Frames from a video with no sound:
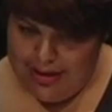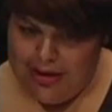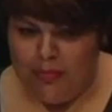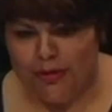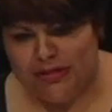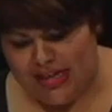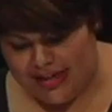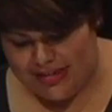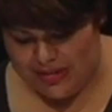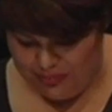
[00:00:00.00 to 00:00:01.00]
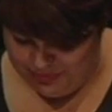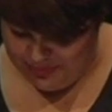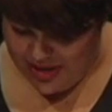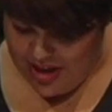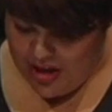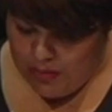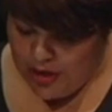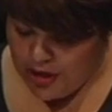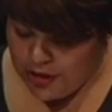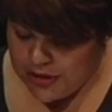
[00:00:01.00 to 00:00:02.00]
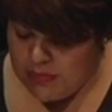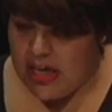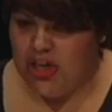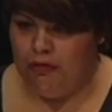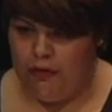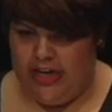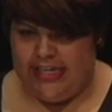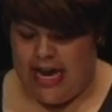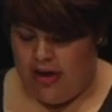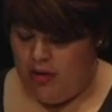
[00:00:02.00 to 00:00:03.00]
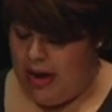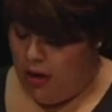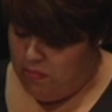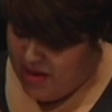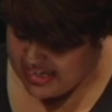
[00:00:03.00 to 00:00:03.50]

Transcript: Number six. Miracles make you freaked out about